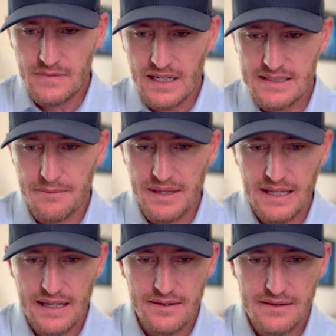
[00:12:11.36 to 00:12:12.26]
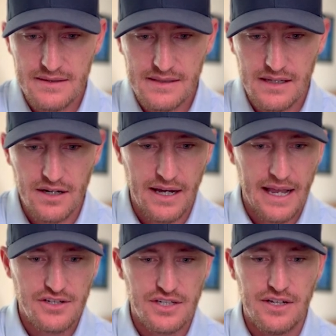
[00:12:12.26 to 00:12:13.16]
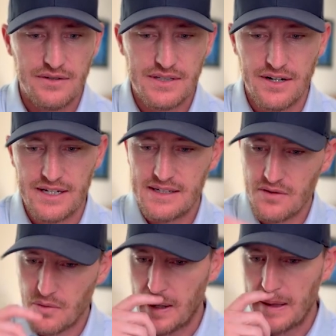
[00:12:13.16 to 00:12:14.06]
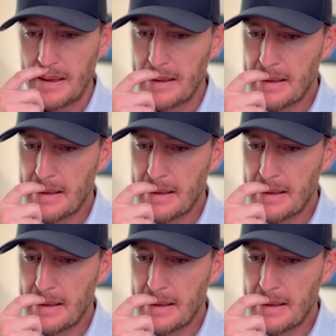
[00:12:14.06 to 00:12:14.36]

something else, actually no, sorry, it's in the wallet.